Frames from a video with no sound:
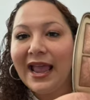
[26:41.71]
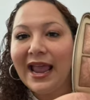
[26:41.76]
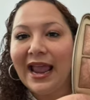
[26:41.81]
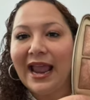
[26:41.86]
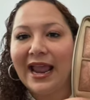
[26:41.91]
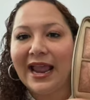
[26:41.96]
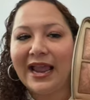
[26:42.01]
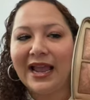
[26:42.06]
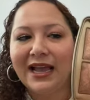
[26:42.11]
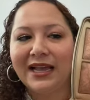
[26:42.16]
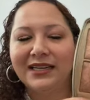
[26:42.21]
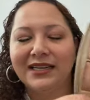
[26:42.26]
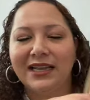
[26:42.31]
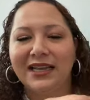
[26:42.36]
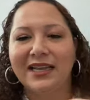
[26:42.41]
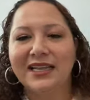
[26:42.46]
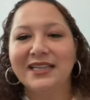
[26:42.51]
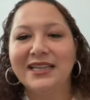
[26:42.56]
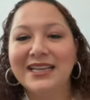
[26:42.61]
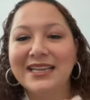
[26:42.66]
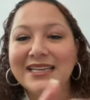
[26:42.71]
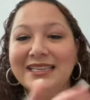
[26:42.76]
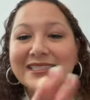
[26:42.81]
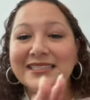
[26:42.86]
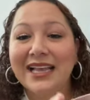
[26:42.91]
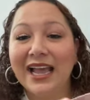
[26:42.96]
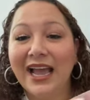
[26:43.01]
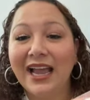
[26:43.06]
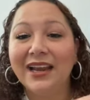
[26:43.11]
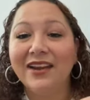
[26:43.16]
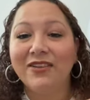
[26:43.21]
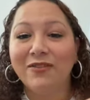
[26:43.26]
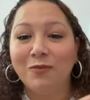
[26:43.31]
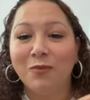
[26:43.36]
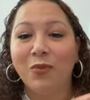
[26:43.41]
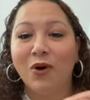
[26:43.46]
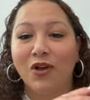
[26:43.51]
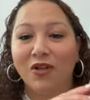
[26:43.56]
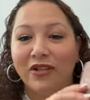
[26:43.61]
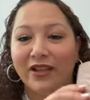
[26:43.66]
and it is kind of
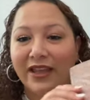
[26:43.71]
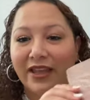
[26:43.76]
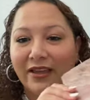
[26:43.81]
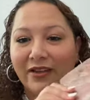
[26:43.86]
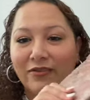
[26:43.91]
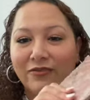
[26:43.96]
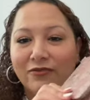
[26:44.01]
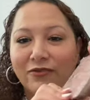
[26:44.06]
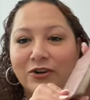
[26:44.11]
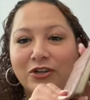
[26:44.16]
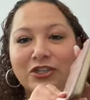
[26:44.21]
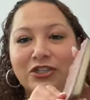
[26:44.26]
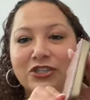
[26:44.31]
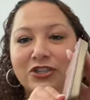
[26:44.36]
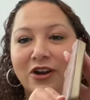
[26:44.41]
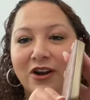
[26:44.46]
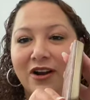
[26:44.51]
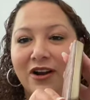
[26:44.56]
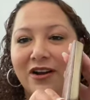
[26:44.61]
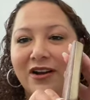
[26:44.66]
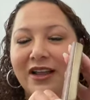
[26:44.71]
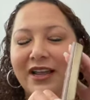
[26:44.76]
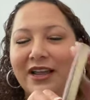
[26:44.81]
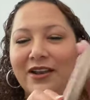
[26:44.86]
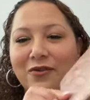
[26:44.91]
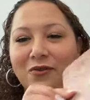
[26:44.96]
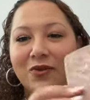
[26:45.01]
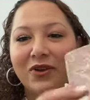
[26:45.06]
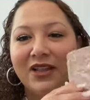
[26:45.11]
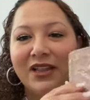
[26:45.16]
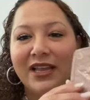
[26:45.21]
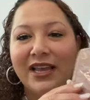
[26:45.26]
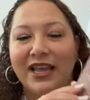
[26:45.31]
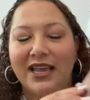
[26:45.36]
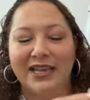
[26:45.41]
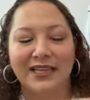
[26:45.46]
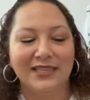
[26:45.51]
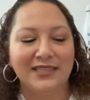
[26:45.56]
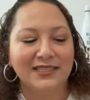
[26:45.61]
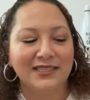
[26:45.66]
bulky for sure. It really
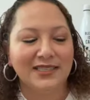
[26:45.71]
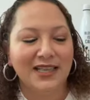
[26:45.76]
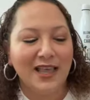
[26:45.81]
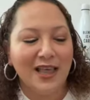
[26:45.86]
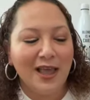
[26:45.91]
is.